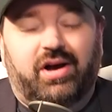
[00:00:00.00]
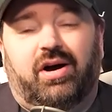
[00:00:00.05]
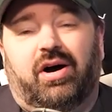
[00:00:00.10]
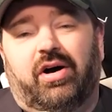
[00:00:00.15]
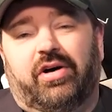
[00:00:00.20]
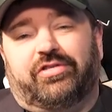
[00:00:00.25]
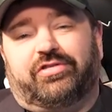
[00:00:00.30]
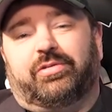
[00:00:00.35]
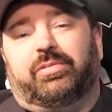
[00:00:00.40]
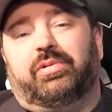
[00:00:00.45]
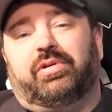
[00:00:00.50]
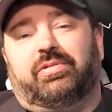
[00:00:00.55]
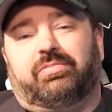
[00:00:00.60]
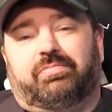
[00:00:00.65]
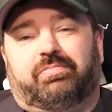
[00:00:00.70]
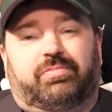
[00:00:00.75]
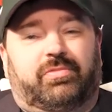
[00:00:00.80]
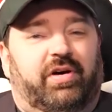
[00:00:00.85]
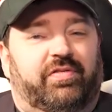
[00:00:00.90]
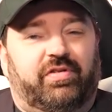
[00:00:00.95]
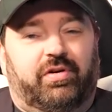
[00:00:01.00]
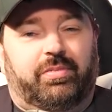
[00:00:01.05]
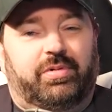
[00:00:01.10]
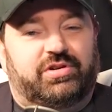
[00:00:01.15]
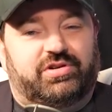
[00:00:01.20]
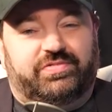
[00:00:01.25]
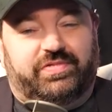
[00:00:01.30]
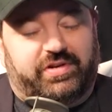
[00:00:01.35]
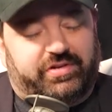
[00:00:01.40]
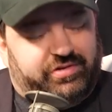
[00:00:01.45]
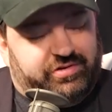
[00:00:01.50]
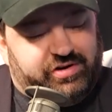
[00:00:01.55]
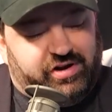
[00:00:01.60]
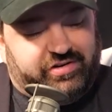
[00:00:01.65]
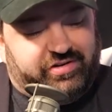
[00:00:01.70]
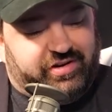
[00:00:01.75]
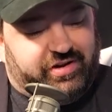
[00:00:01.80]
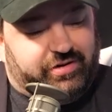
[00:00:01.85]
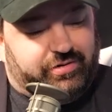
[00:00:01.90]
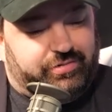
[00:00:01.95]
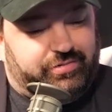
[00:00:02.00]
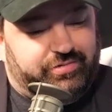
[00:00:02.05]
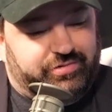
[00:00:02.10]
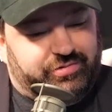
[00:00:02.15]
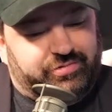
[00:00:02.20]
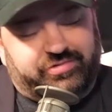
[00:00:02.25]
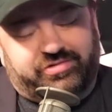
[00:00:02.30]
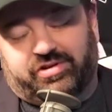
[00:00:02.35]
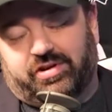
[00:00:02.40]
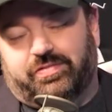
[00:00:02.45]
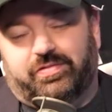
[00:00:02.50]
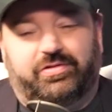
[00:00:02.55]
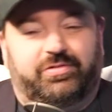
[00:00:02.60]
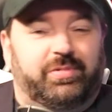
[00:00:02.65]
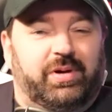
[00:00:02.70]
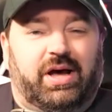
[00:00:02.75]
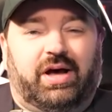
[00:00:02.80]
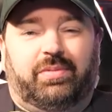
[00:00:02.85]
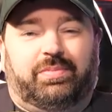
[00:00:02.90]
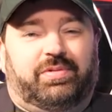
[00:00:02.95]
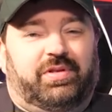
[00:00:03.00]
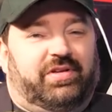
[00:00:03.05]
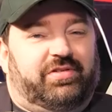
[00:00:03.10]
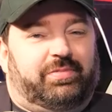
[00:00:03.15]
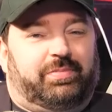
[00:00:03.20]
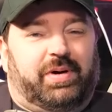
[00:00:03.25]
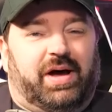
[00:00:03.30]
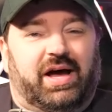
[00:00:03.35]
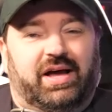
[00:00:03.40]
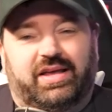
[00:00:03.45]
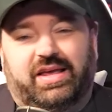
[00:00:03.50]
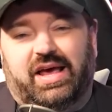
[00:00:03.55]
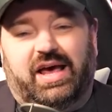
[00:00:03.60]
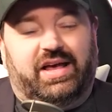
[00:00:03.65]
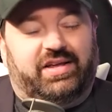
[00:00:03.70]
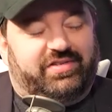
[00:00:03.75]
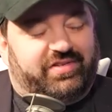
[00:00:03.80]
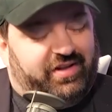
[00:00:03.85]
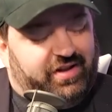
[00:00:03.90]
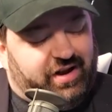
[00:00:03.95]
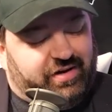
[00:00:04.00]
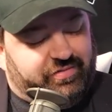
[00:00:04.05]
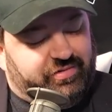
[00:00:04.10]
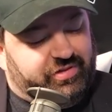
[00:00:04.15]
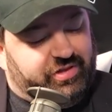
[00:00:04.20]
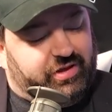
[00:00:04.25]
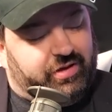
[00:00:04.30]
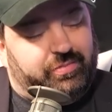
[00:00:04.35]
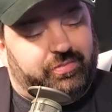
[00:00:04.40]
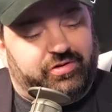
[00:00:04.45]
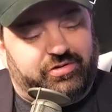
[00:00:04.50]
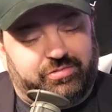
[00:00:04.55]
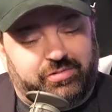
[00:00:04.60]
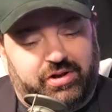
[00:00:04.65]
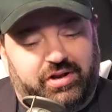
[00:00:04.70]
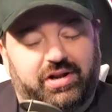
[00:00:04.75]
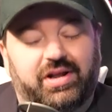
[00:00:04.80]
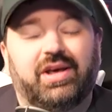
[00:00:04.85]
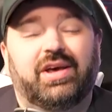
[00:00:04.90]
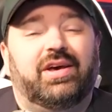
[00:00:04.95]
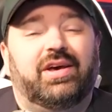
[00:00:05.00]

Also, we cover a bunch of other Nintendo news stuff as well, plus podcasts and everything in between.